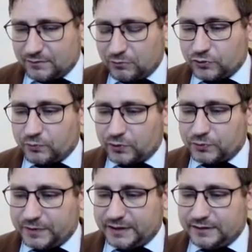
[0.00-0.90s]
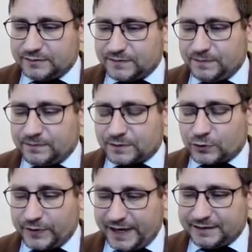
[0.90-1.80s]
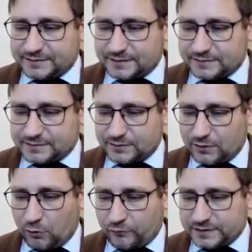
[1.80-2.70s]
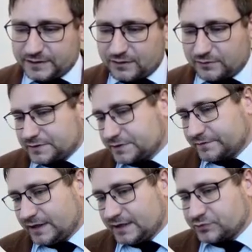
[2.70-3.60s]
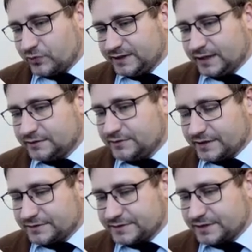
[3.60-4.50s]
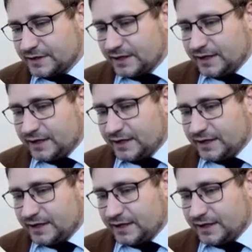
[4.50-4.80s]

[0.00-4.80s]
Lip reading: what we created over the course of the last 100 years